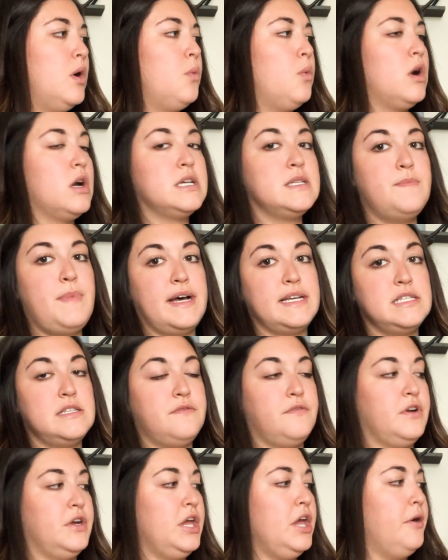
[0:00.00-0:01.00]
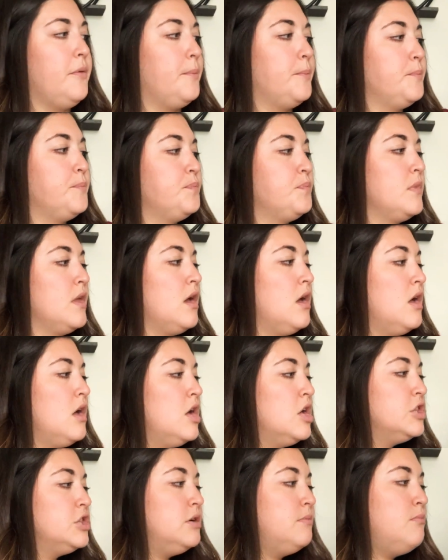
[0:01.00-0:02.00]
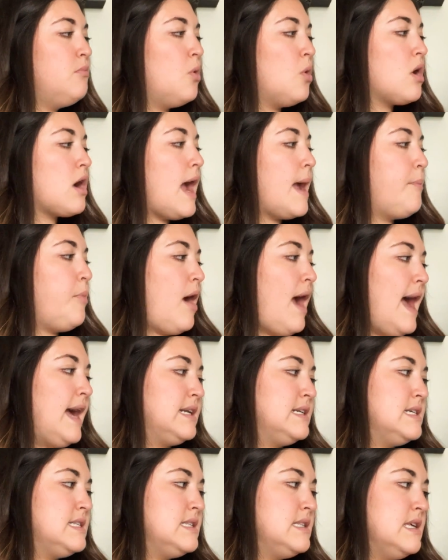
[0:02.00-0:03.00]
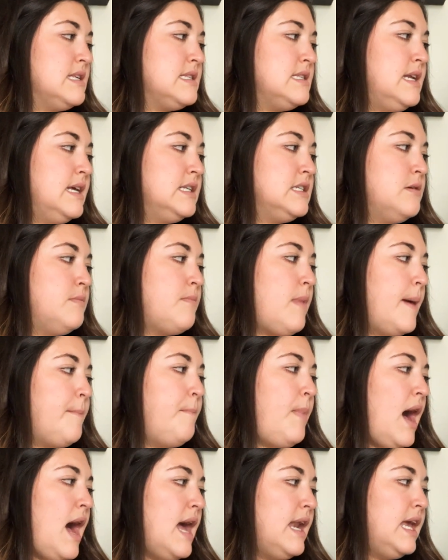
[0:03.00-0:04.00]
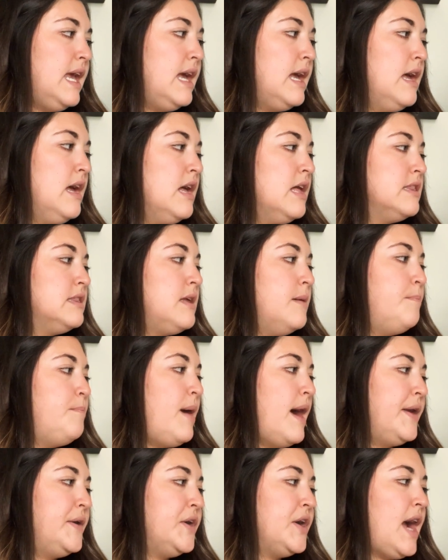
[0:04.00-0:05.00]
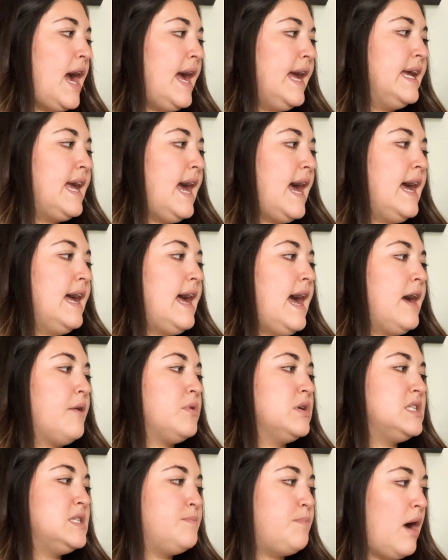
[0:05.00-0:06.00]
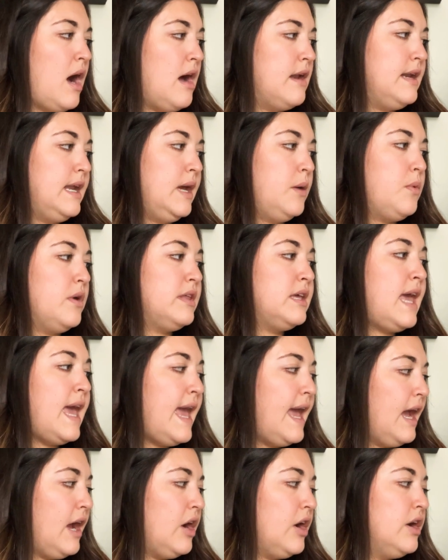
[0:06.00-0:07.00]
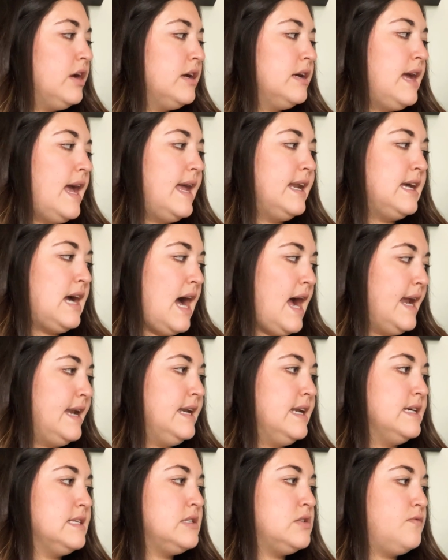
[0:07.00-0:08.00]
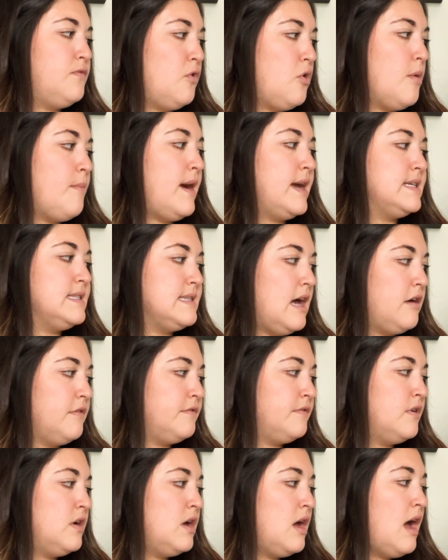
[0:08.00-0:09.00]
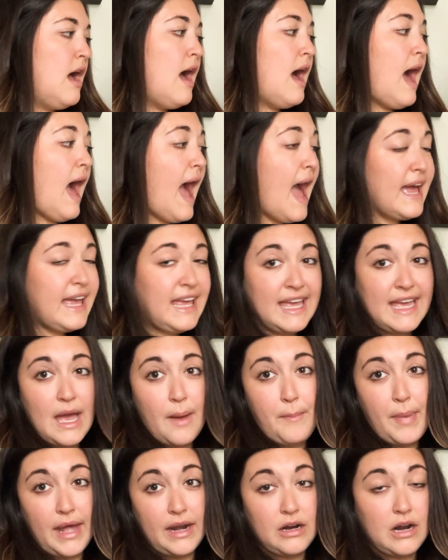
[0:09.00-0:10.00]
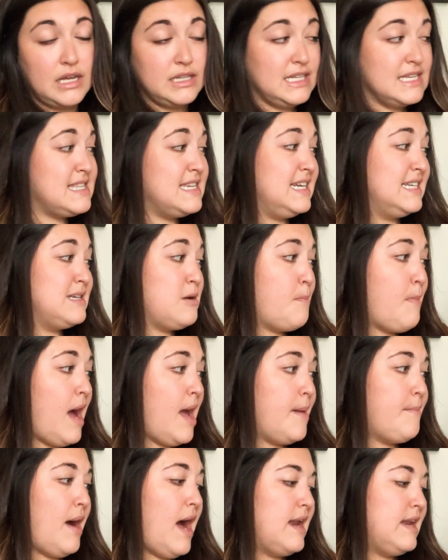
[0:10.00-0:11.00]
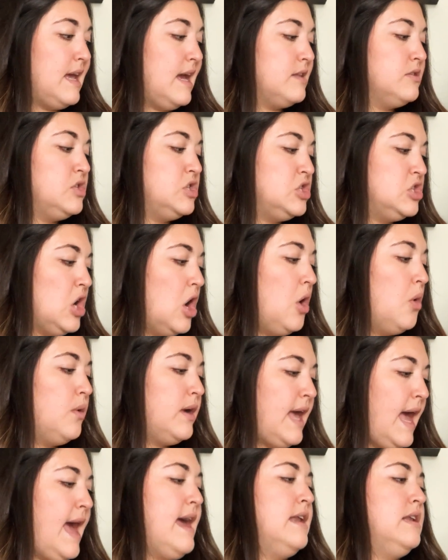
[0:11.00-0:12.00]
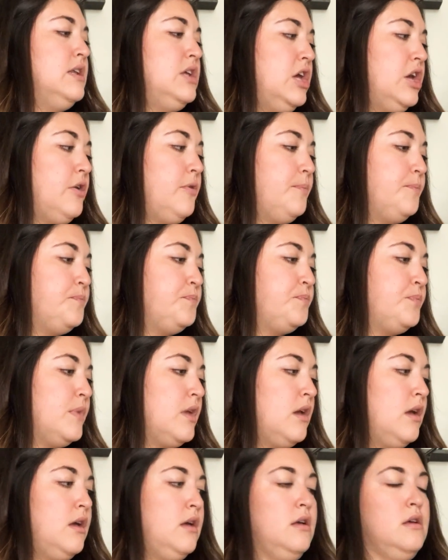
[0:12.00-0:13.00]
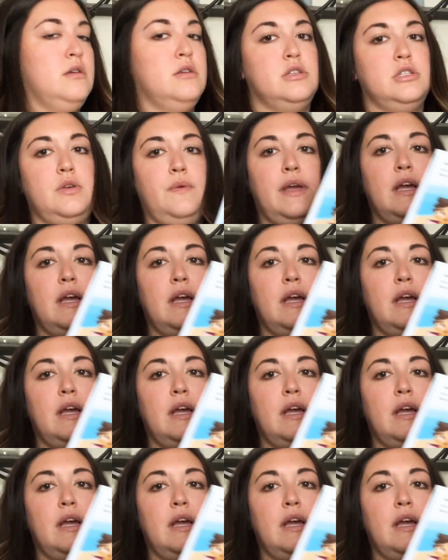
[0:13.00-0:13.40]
what works best for you. The more I practice listening to my body, the better I get at responding with care and kindness for myself. I can get better at listening to my body, and so can you. So